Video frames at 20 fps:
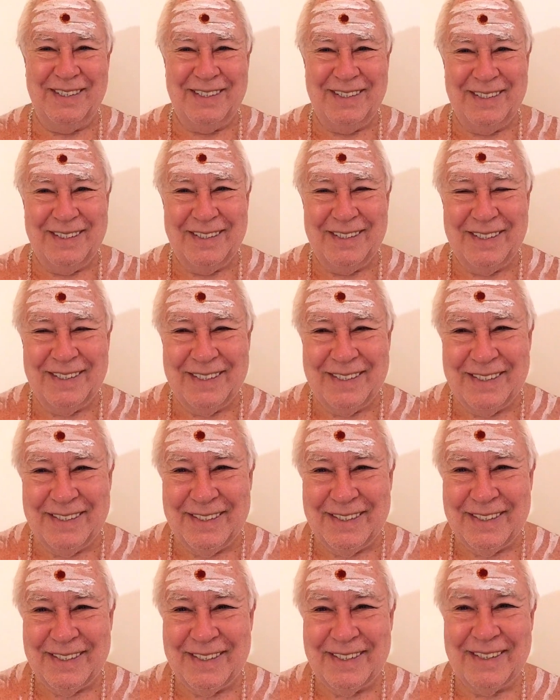
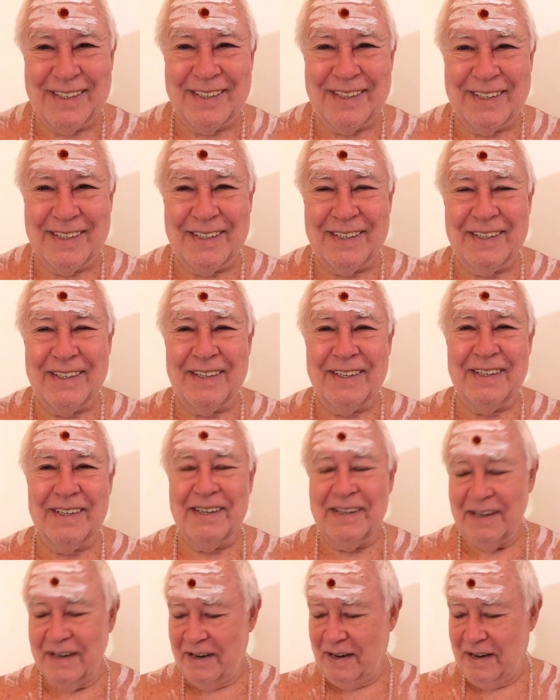Nothing is said.